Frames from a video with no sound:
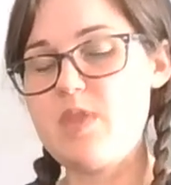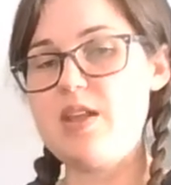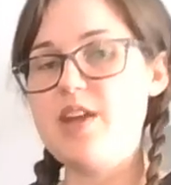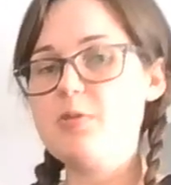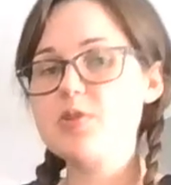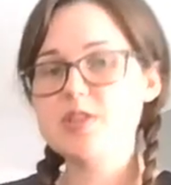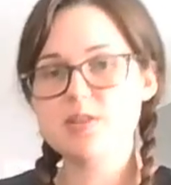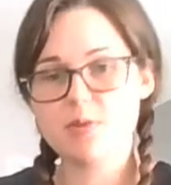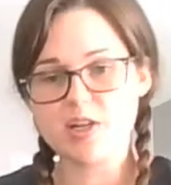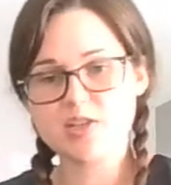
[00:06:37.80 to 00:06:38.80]
Now we're going to
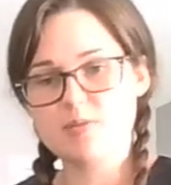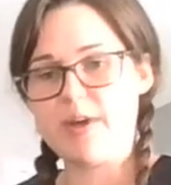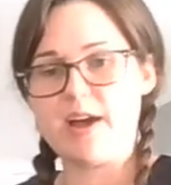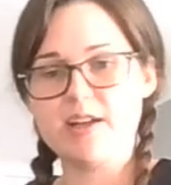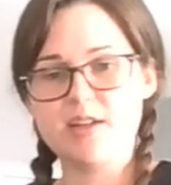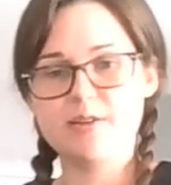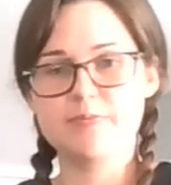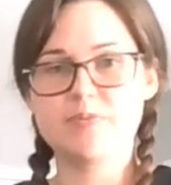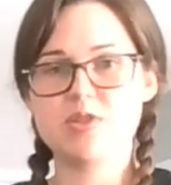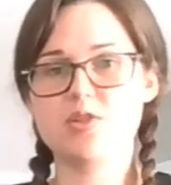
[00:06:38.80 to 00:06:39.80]
wash the back.
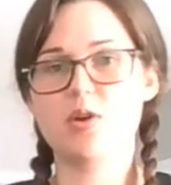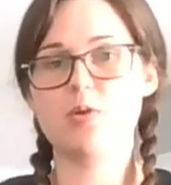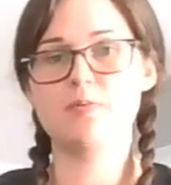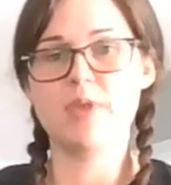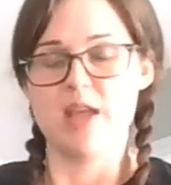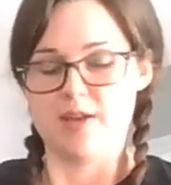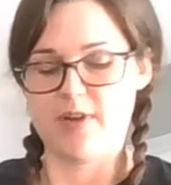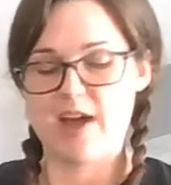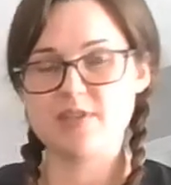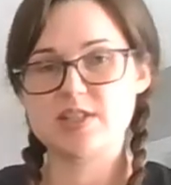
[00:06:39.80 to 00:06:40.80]
So if I
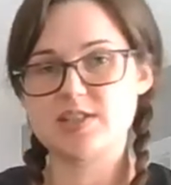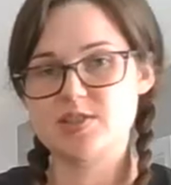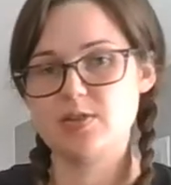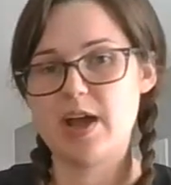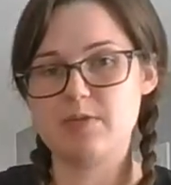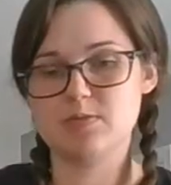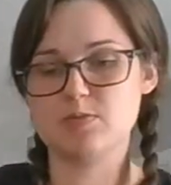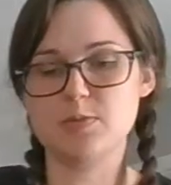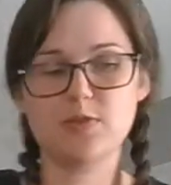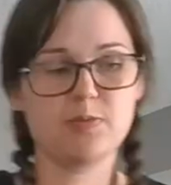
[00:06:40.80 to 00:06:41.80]
haven't done so, I would
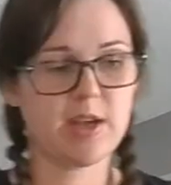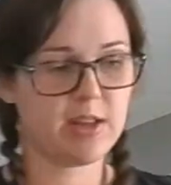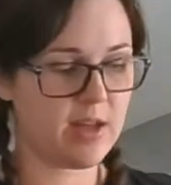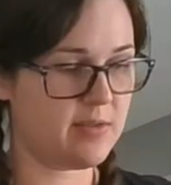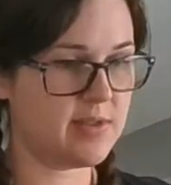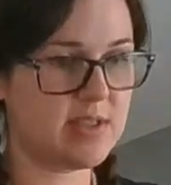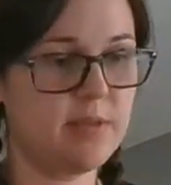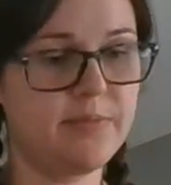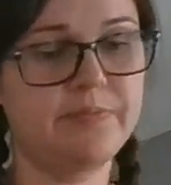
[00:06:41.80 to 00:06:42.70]
remove my gloves